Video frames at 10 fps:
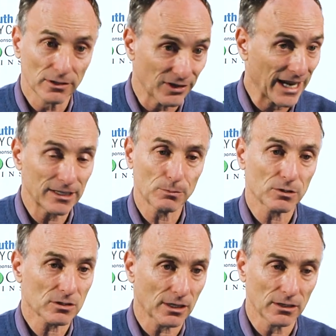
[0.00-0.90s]
ninety
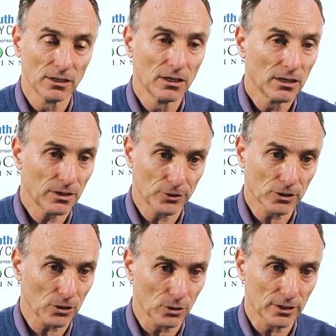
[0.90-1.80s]
percent of your
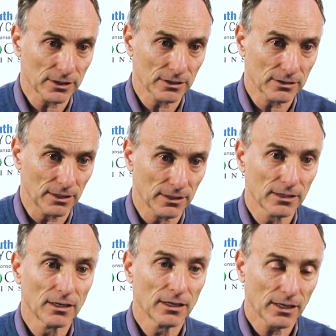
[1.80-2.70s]
caloric intake
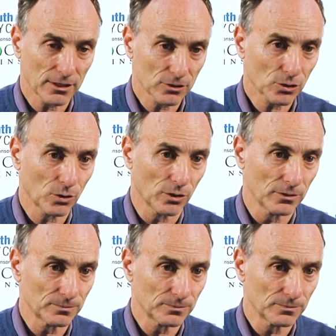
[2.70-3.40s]
as corn.